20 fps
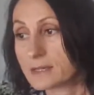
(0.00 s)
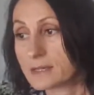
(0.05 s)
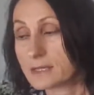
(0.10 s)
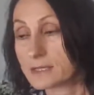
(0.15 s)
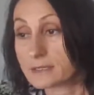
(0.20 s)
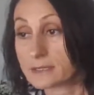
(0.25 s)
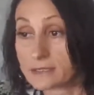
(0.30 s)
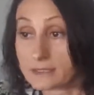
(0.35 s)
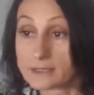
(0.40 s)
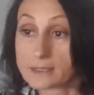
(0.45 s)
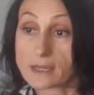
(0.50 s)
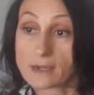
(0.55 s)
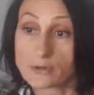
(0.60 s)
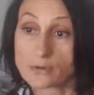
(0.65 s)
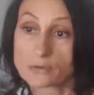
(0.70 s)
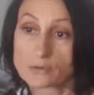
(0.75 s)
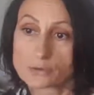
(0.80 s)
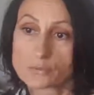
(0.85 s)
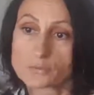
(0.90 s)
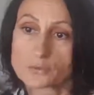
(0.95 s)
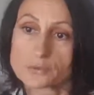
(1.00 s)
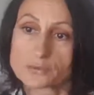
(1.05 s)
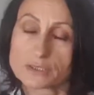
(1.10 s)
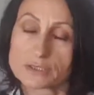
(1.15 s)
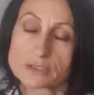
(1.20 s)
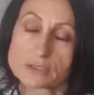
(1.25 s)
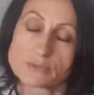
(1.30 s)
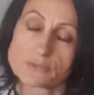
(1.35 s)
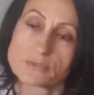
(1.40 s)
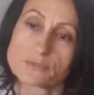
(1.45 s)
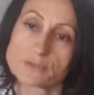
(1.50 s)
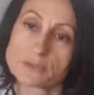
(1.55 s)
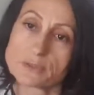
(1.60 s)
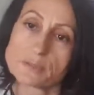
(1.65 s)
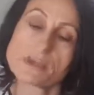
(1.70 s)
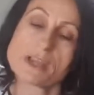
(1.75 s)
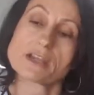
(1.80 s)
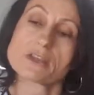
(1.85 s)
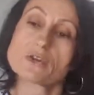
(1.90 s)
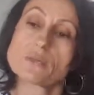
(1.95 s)
in our community of
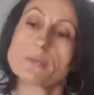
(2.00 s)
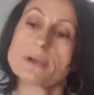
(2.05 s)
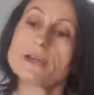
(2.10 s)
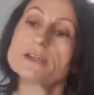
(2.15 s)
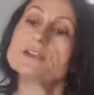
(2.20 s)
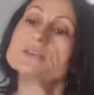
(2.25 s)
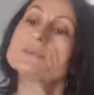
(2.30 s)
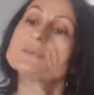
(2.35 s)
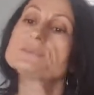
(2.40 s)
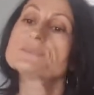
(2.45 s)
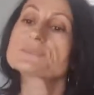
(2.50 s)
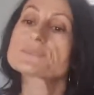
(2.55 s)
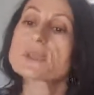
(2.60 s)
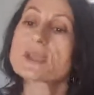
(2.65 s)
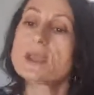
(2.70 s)
microbiome.